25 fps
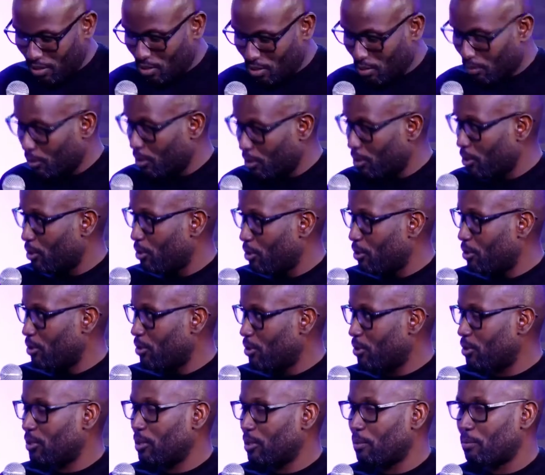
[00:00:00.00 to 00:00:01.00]
First of all,
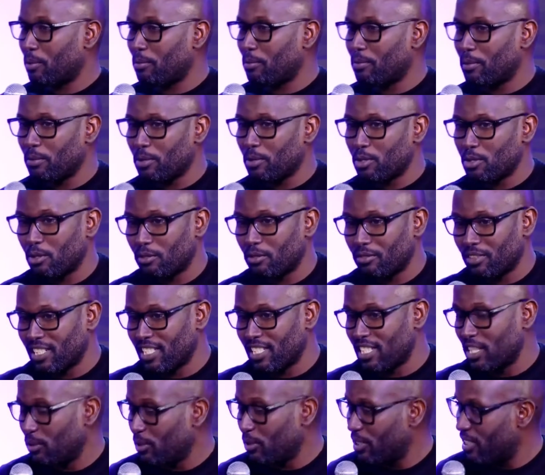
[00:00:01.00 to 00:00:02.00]
the problem you're solving
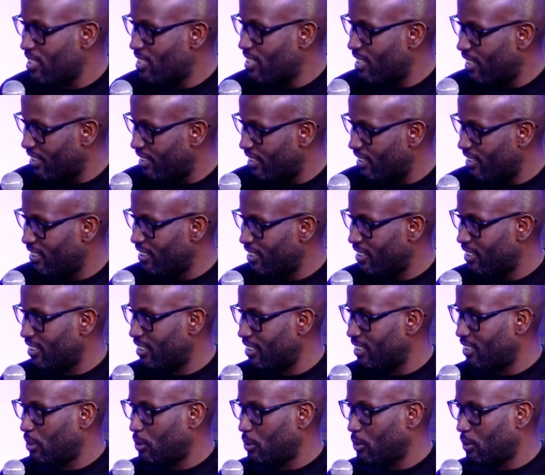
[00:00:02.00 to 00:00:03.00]
is a real challenge today.